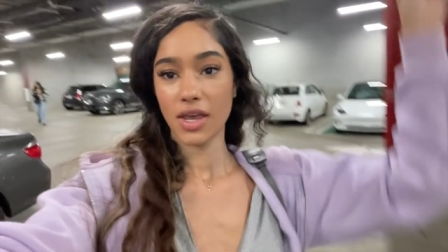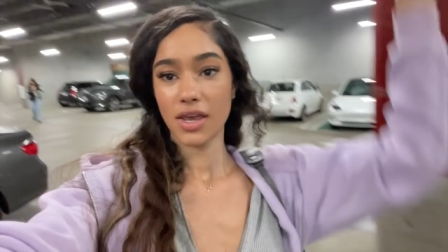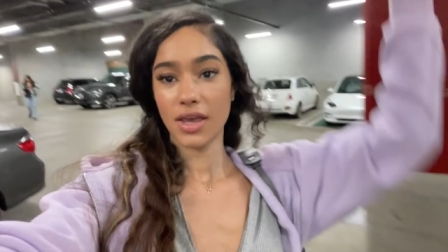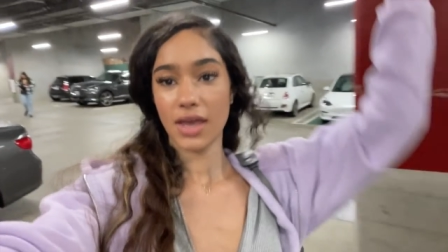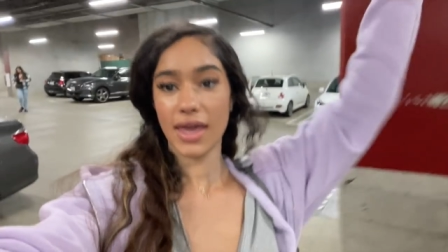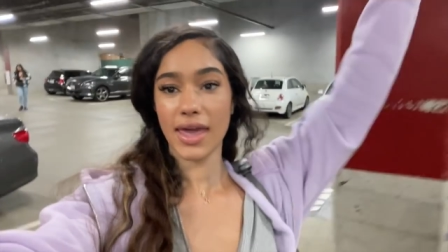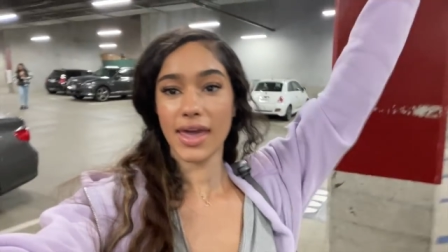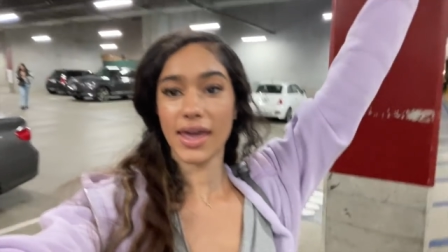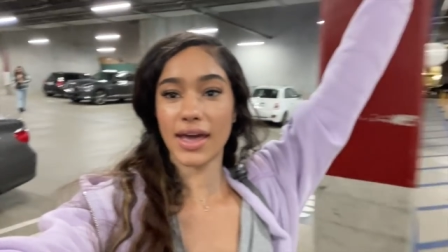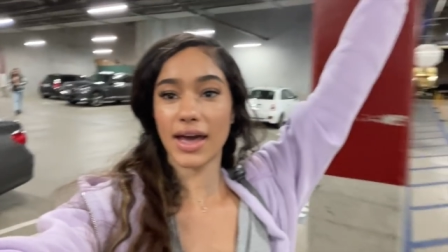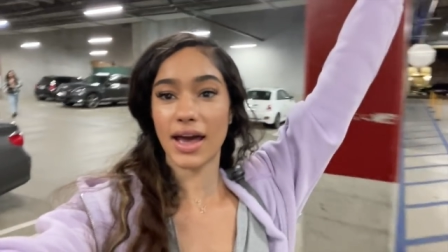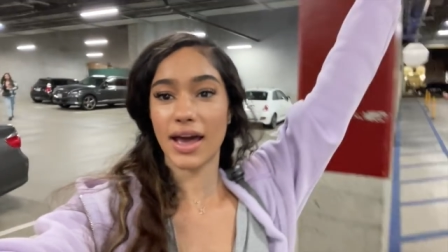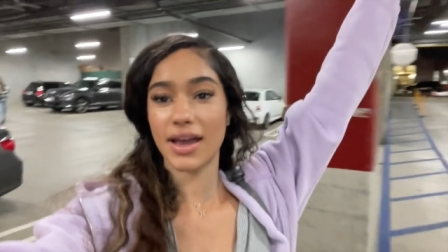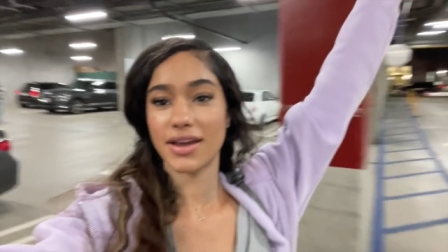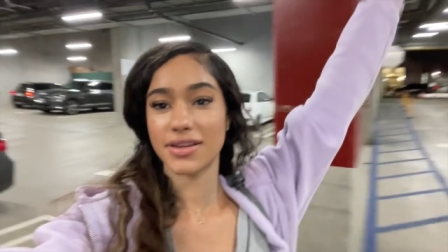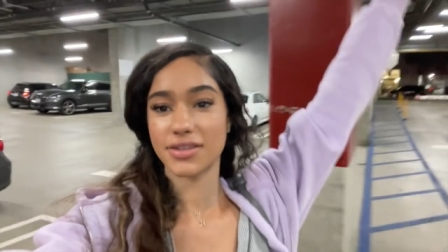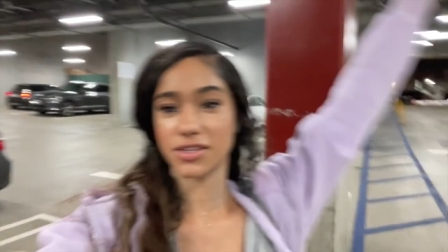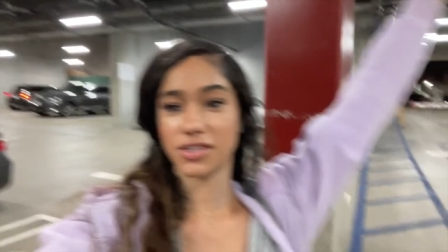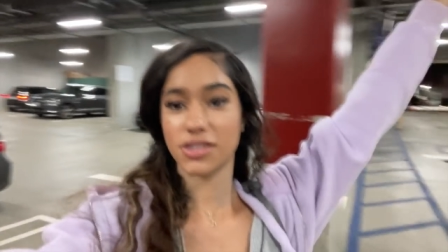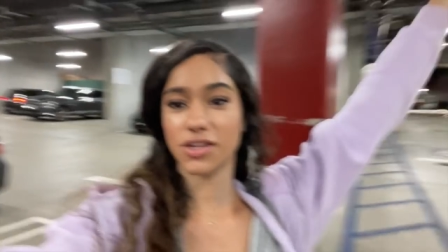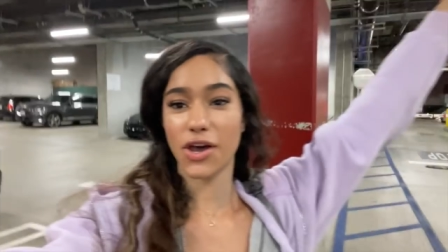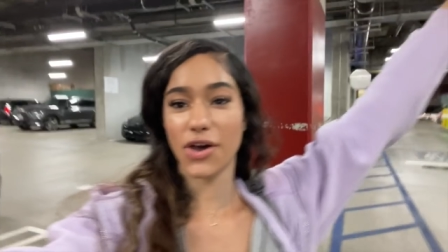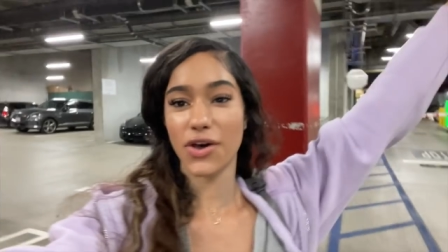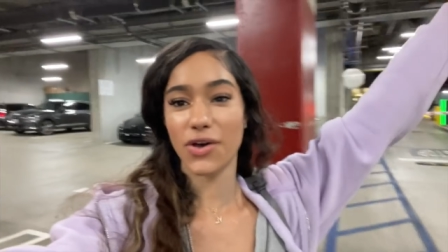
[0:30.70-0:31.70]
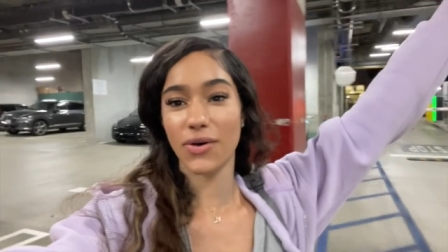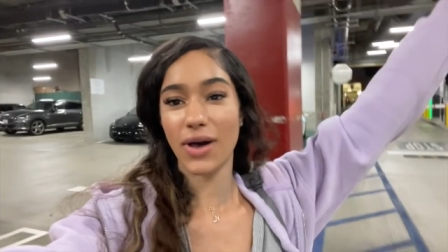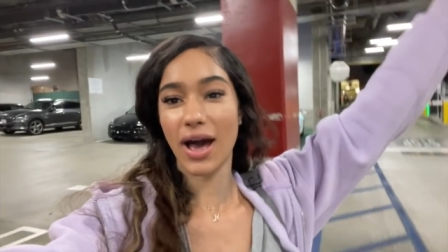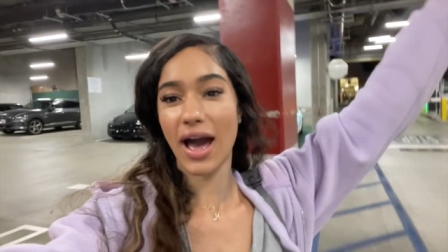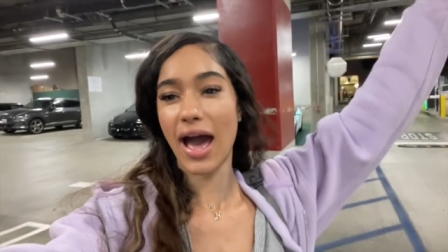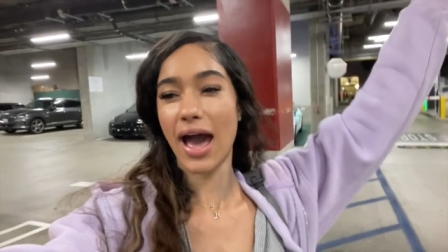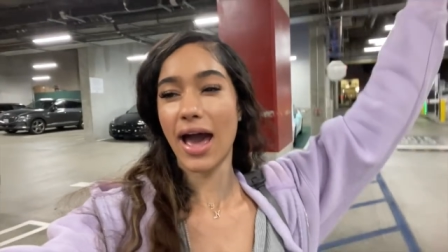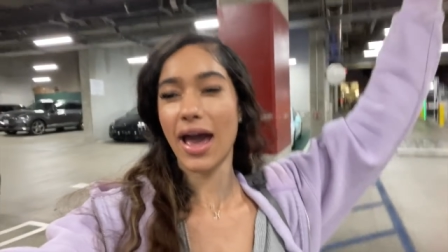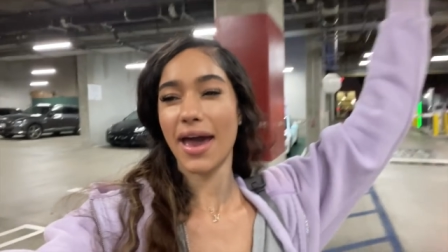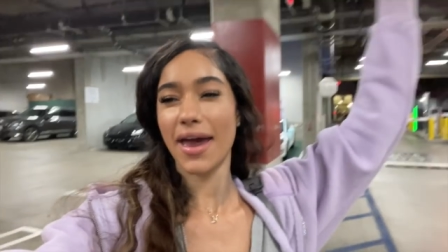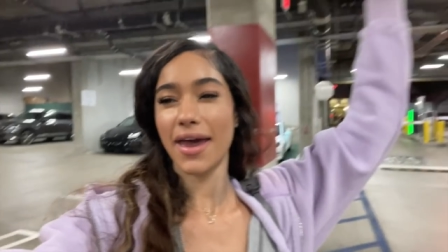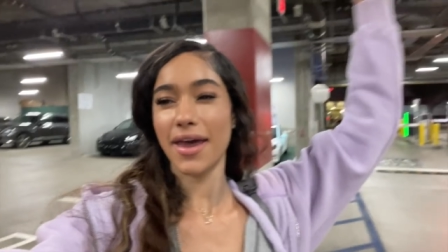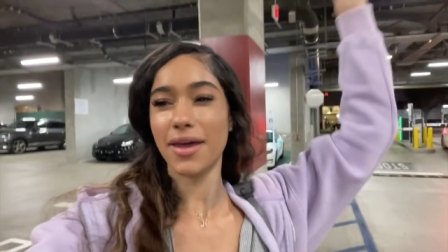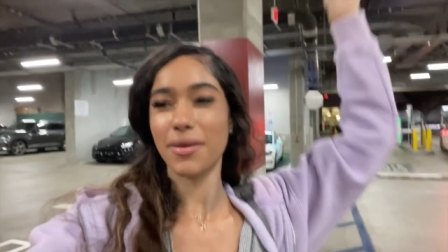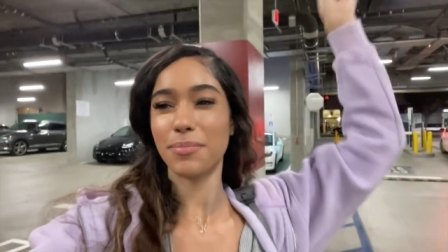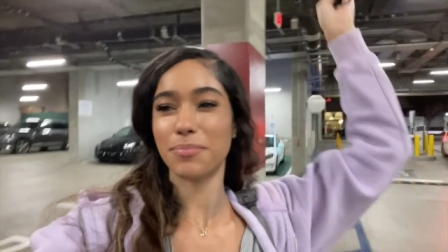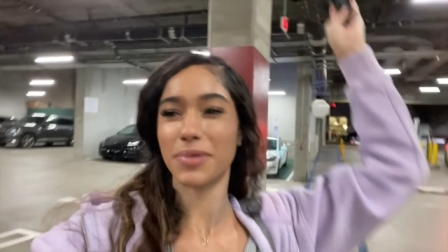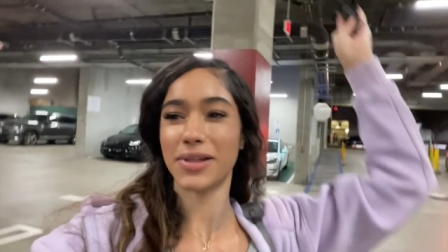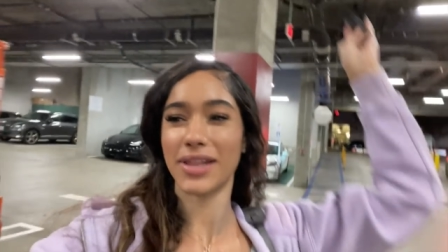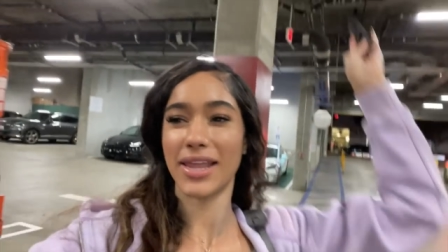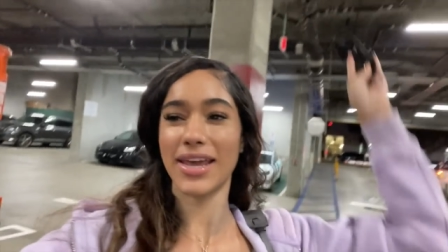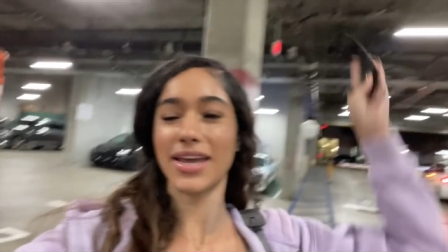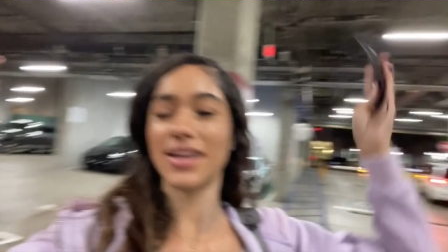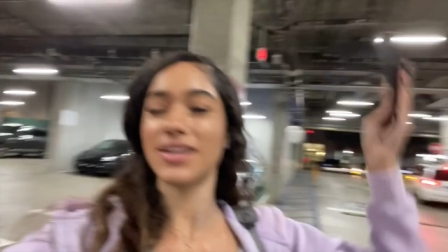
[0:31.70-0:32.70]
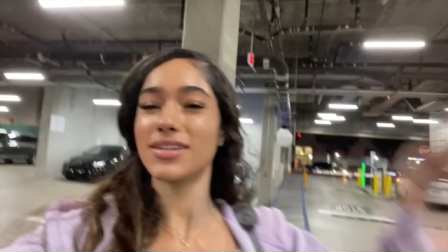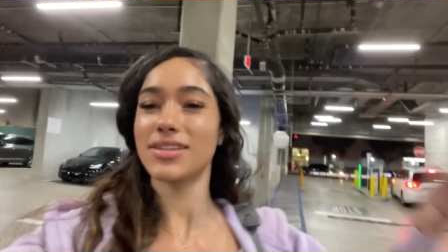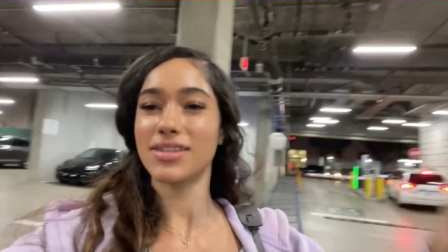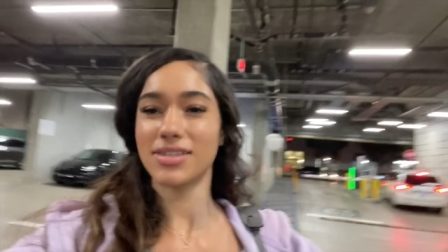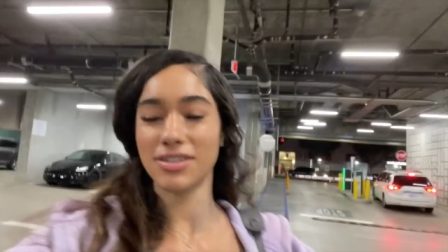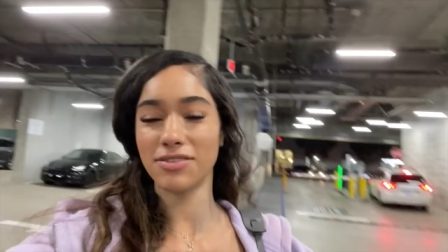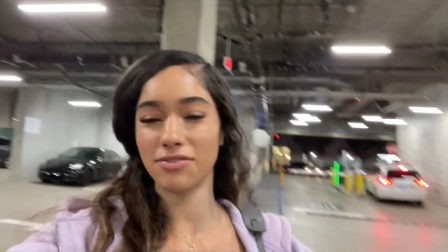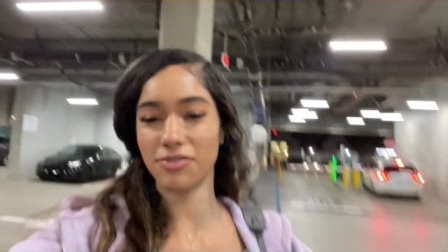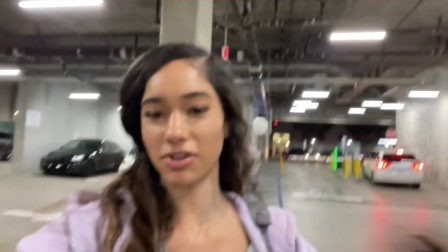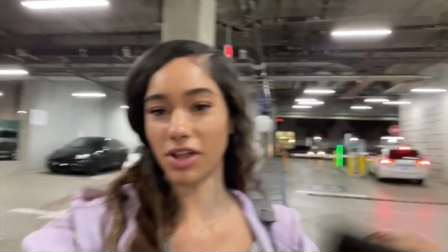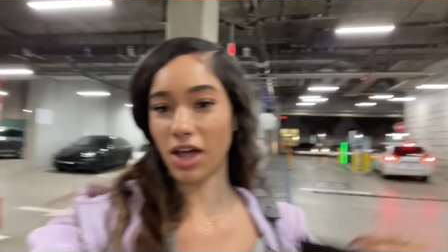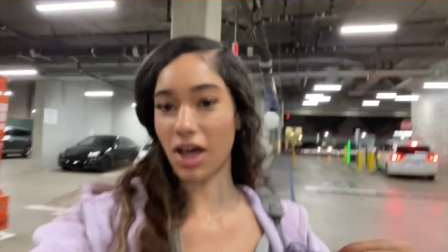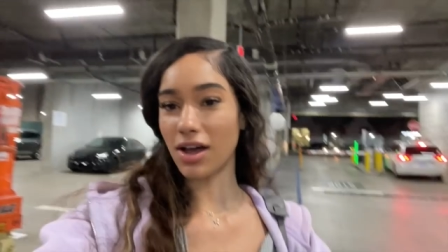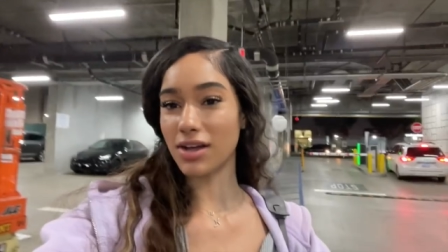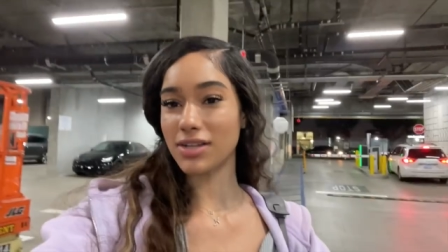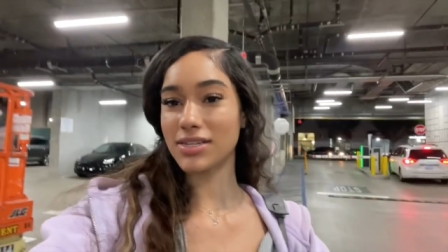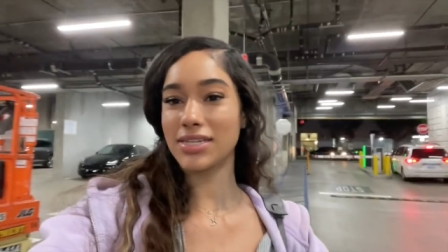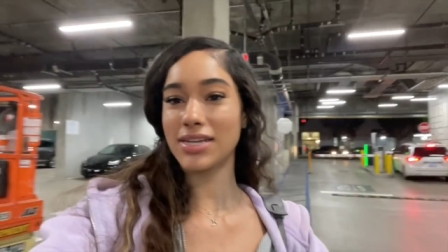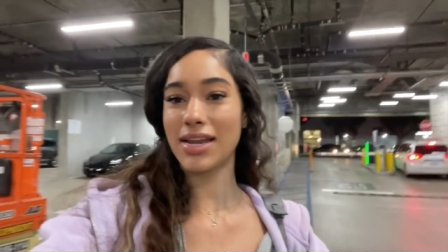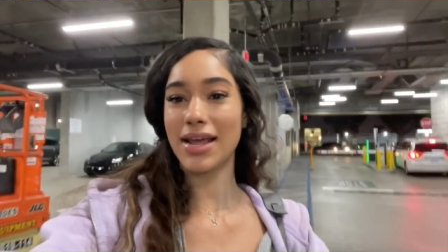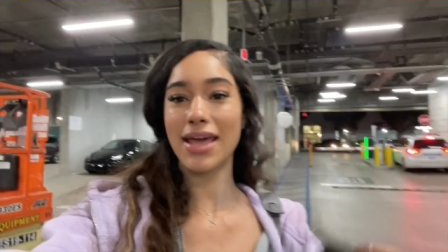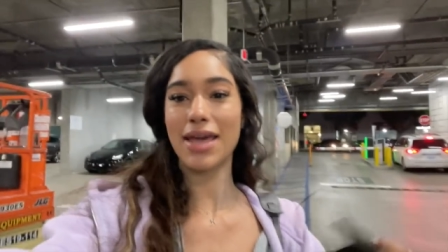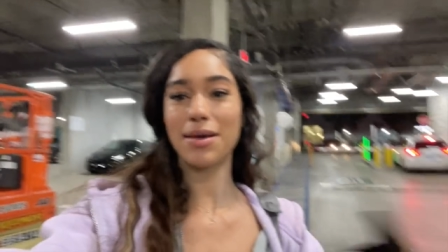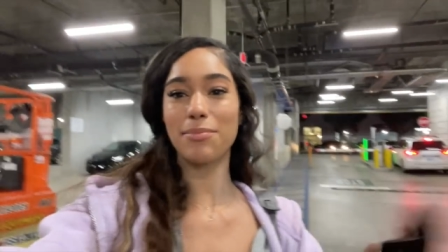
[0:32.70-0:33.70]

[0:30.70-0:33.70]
Hey guys, so I planned to vlog today,